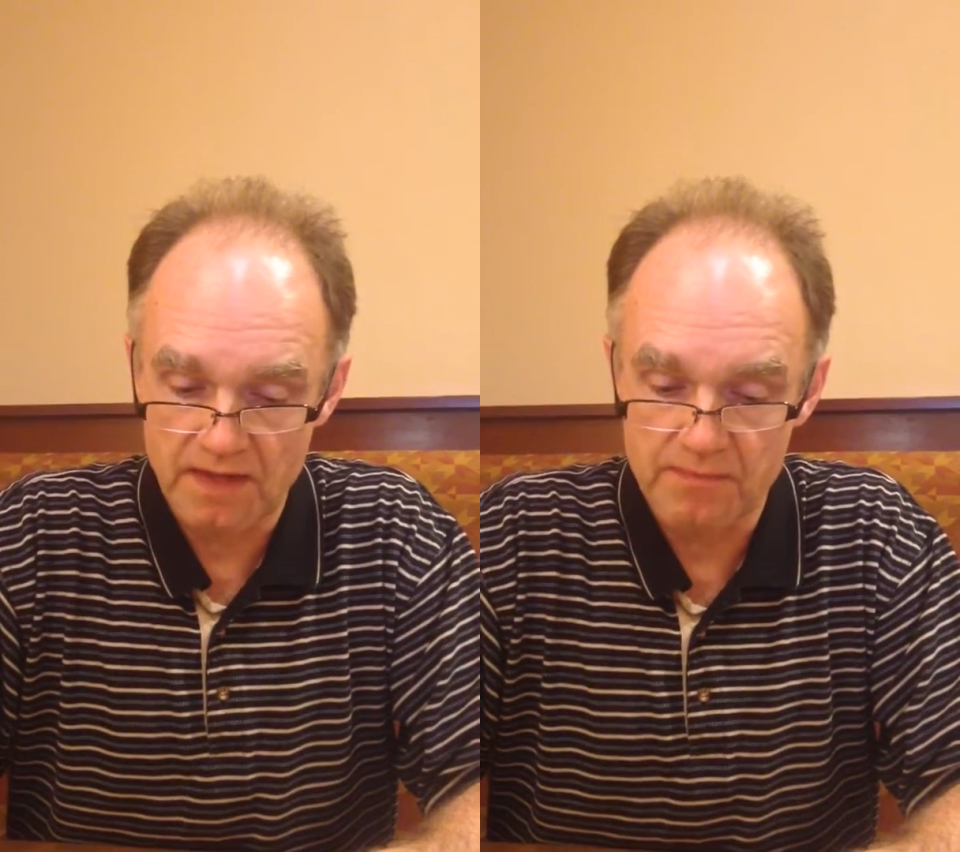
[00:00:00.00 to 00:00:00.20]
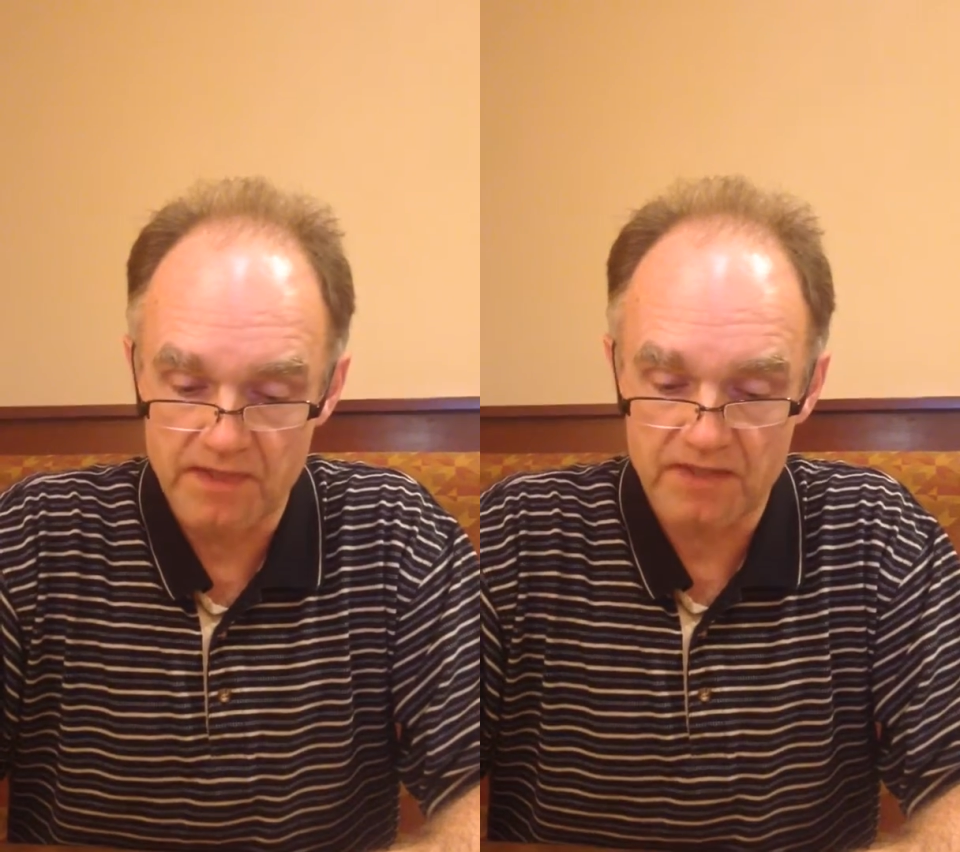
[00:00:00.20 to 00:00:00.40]

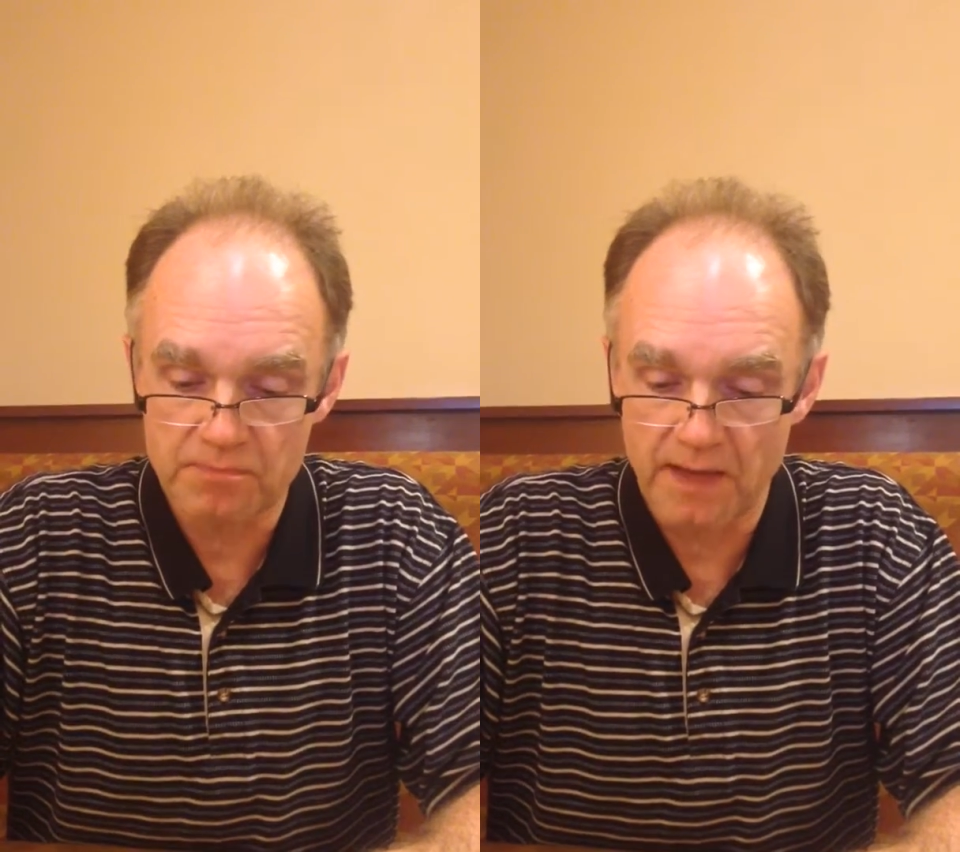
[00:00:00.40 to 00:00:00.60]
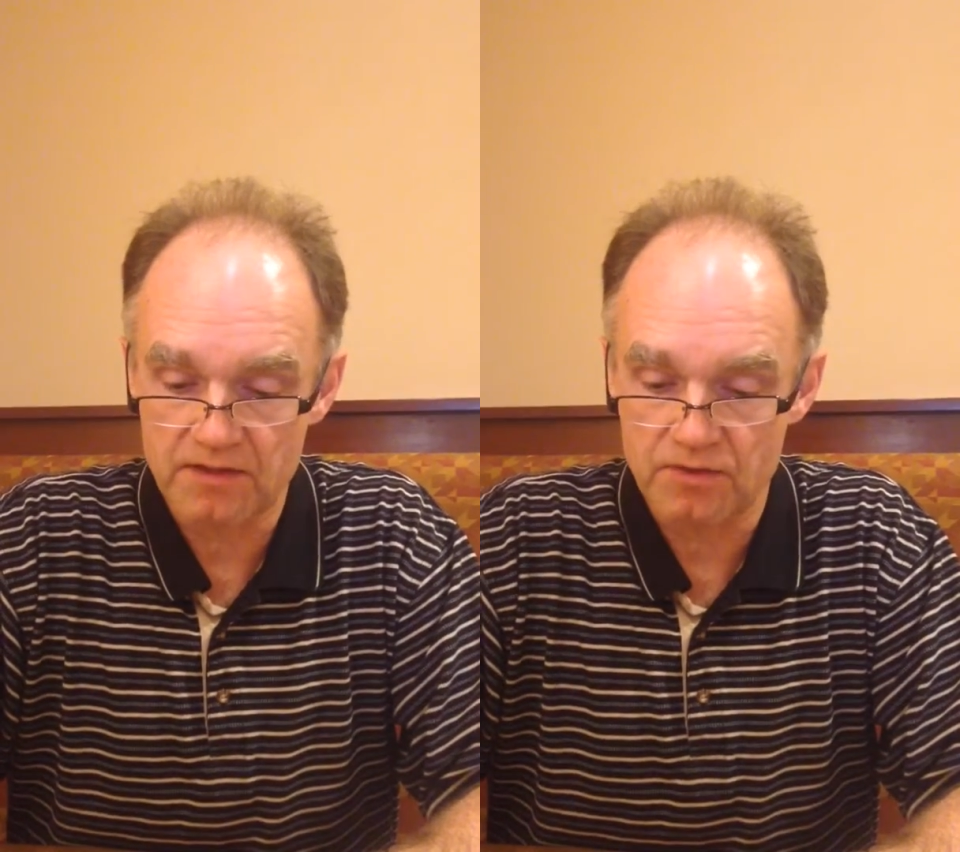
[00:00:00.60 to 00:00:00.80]
them the
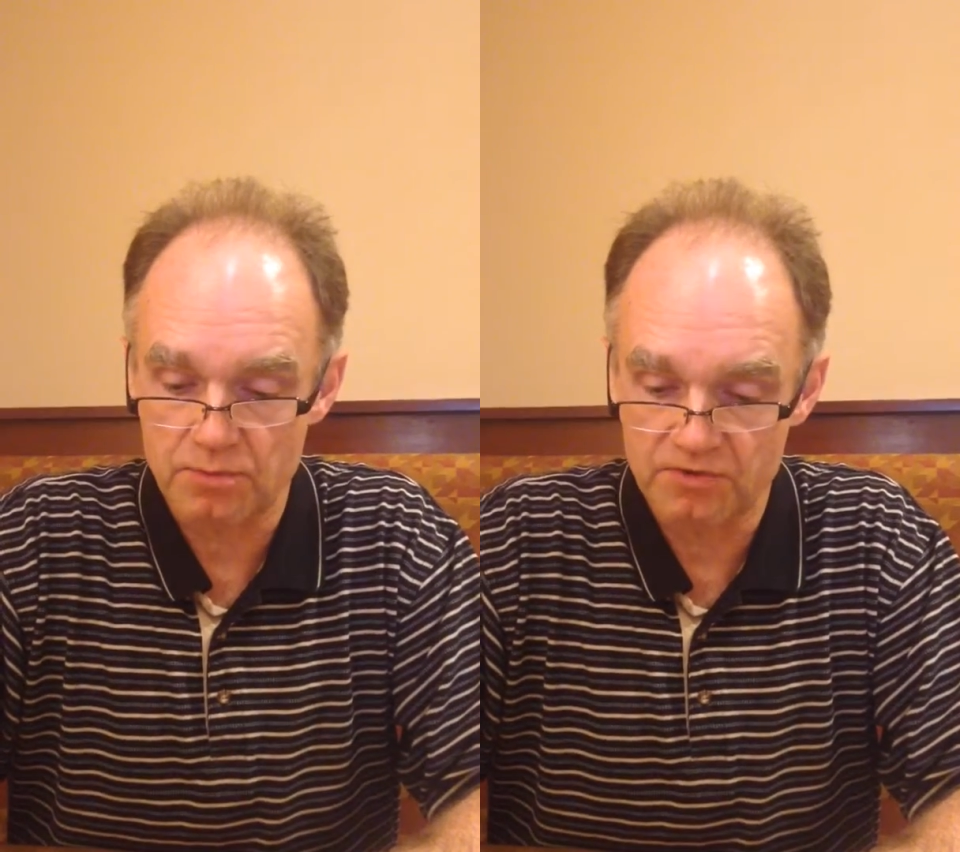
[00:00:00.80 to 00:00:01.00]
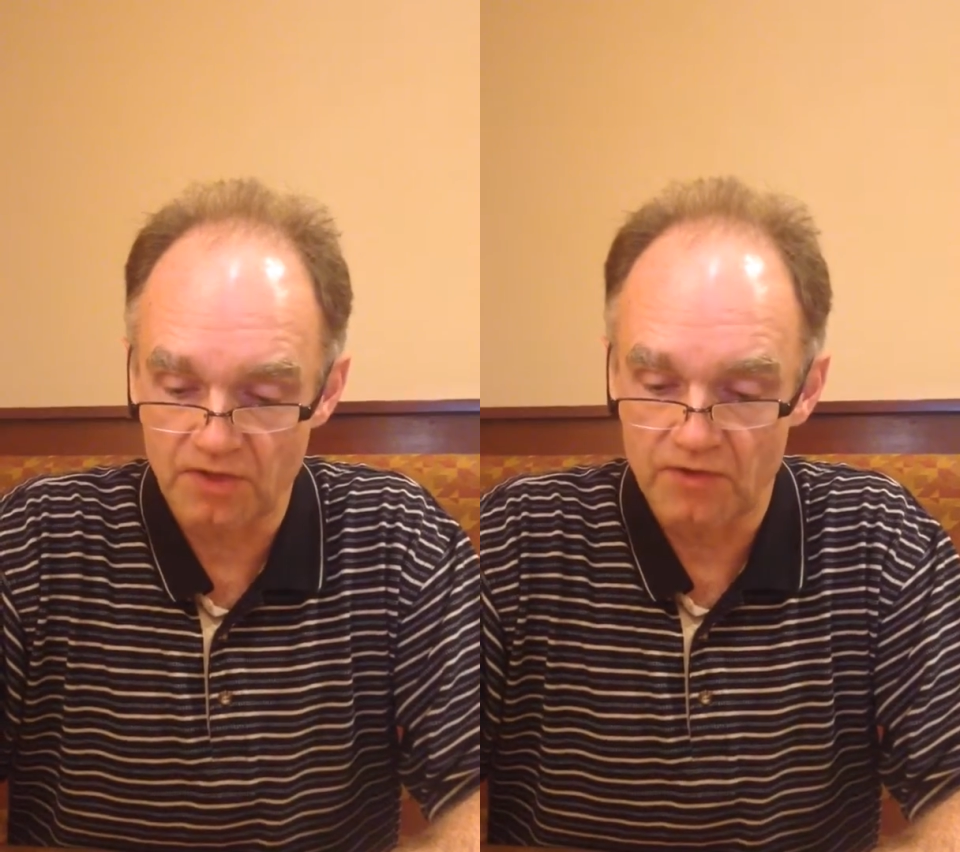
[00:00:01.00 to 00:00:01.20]
expected
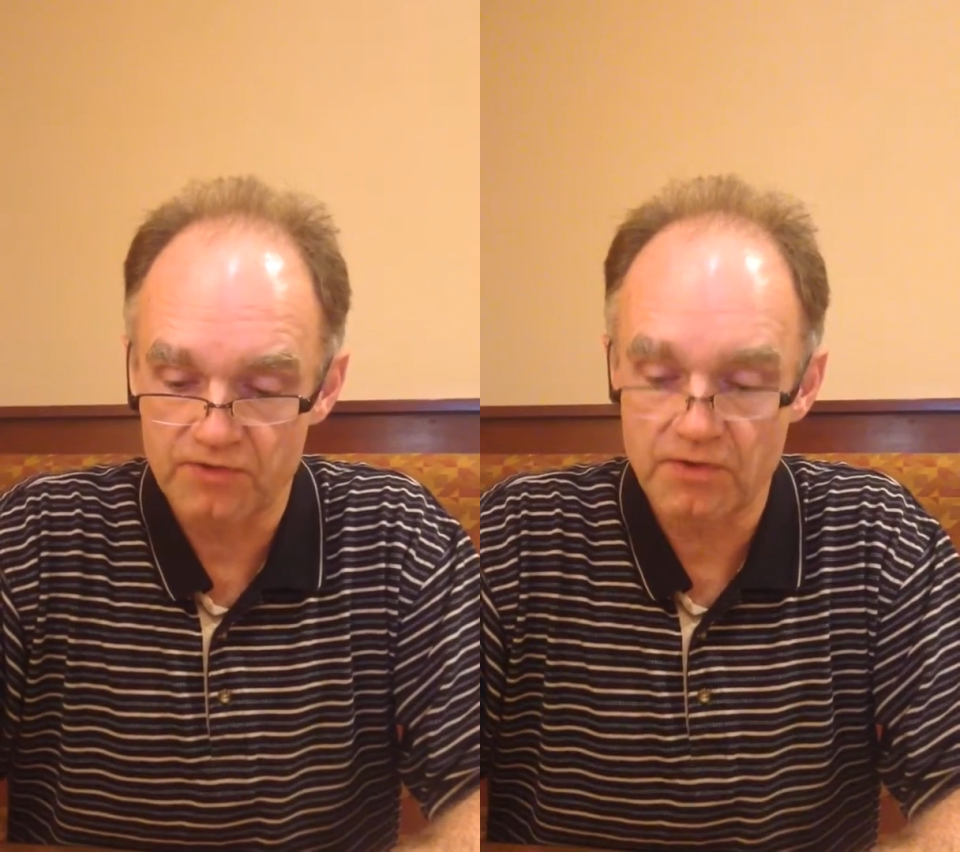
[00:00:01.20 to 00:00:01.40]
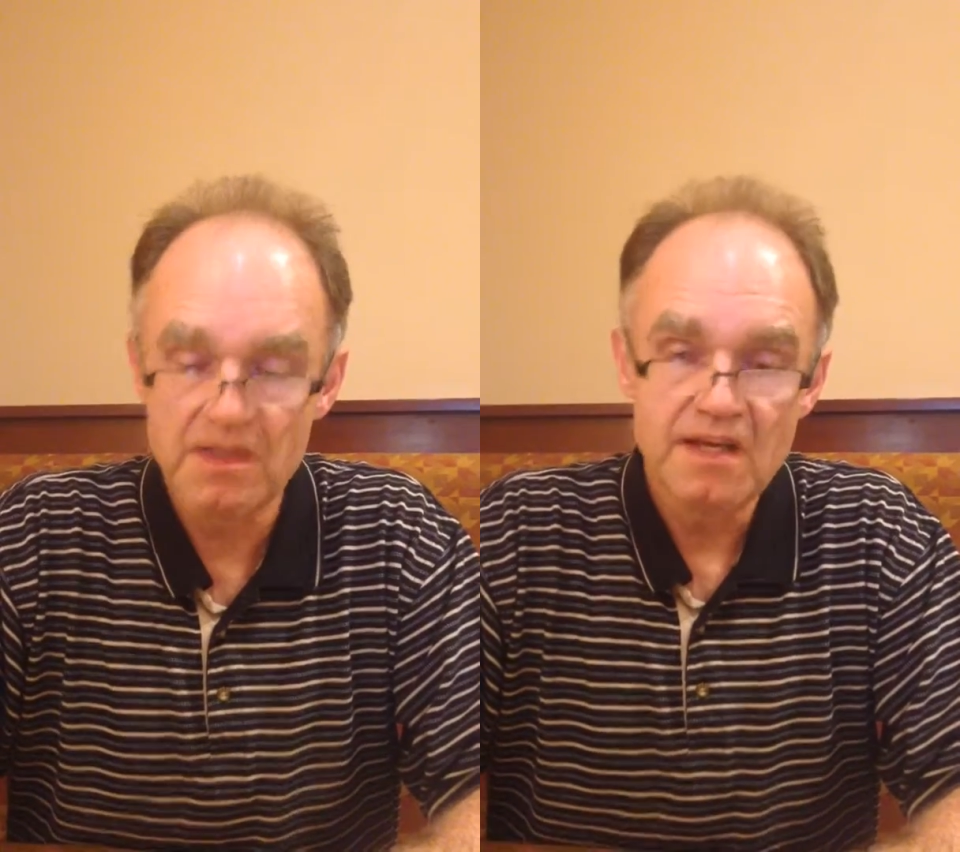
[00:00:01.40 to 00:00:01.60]
results.